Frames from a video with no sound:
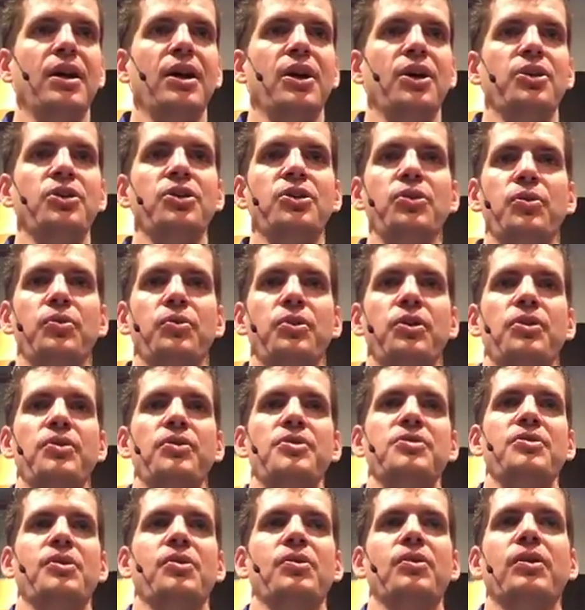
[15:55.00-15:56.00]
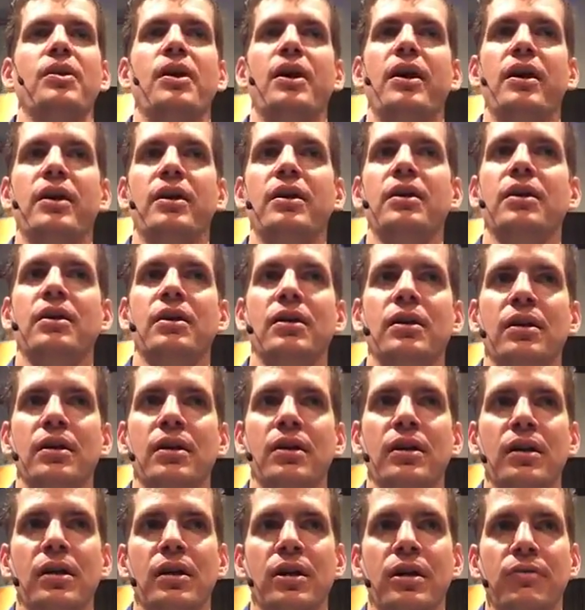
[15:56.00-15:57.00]
You know, there is a lot
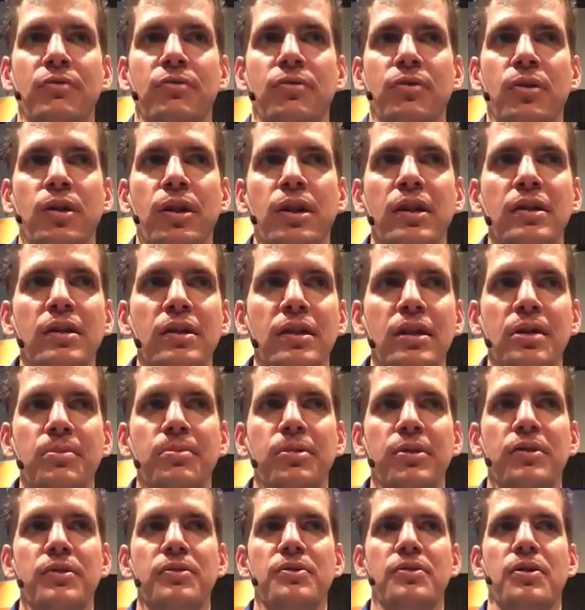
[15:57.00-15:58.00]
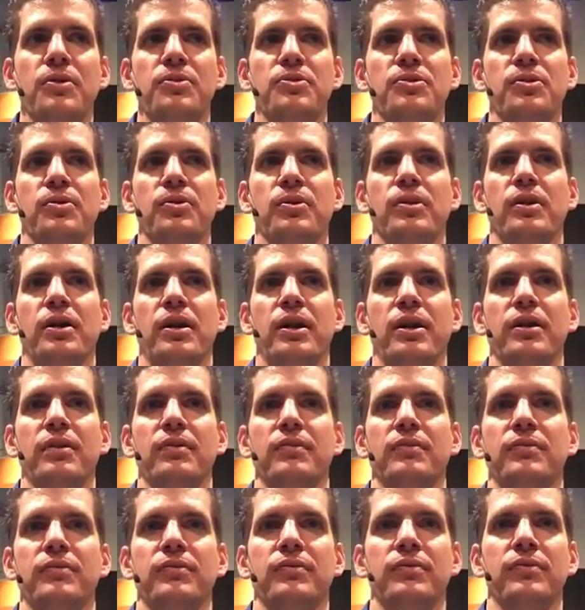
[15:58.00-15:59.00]
of validity, but there's also a lot of